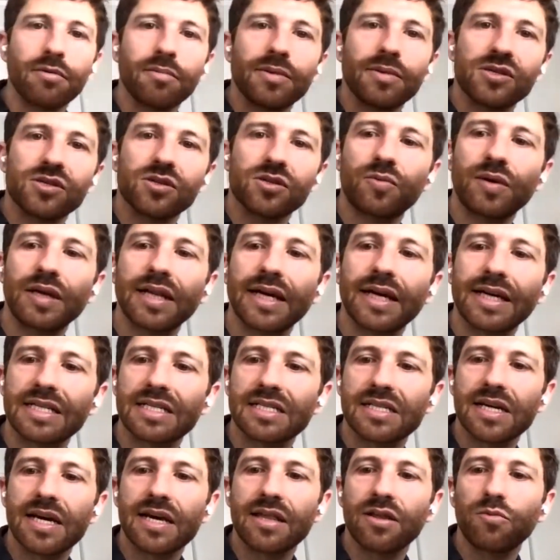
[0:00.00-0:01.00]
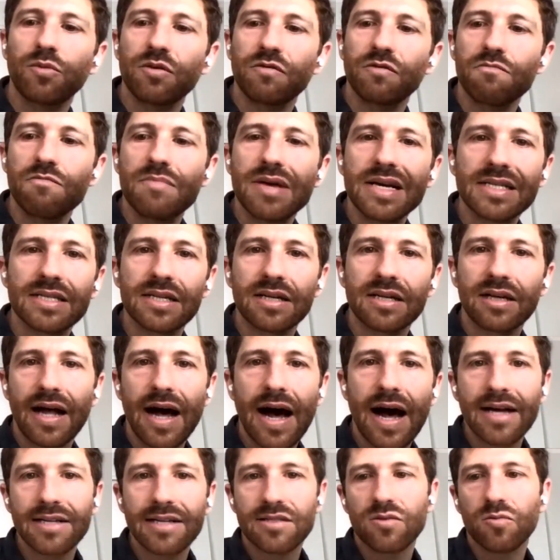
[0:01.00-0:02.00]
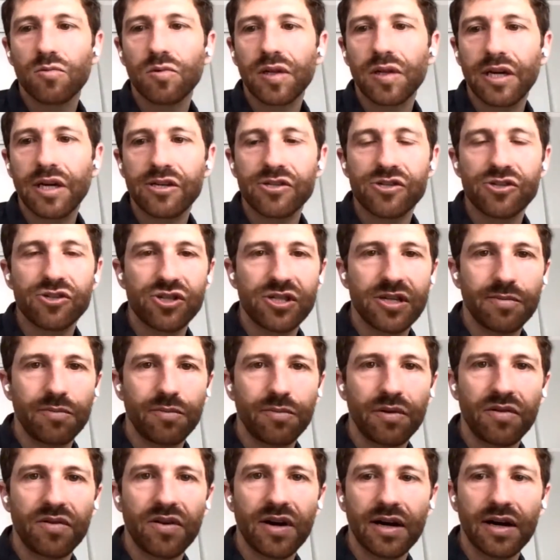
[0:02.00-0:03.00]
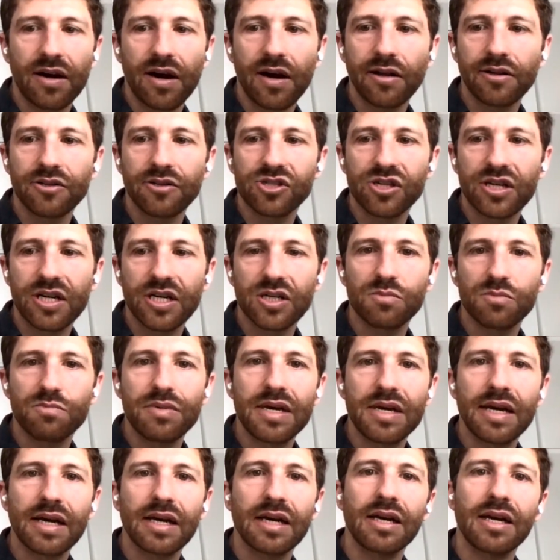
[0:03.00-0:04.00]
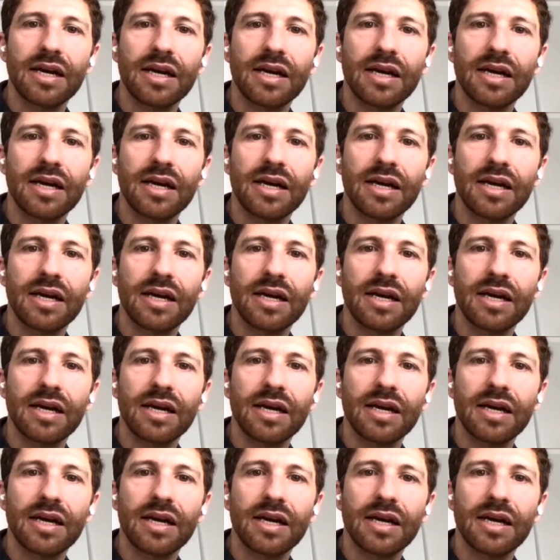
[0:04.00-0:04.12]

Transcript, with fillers: And so we like to say that we've misclassed the relationship with technology as being in an